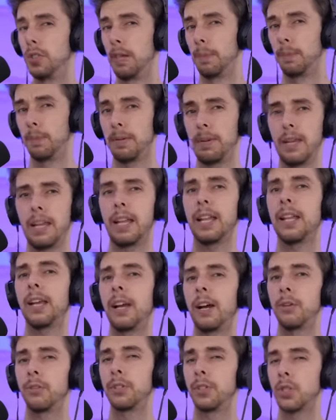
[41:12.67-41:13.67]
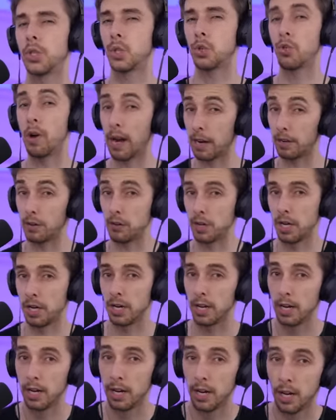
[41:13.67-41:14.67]
and they're planning out a strategy
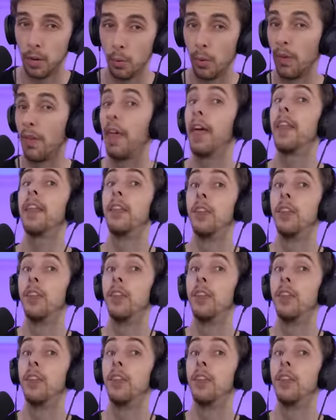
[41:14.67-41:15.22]
when they're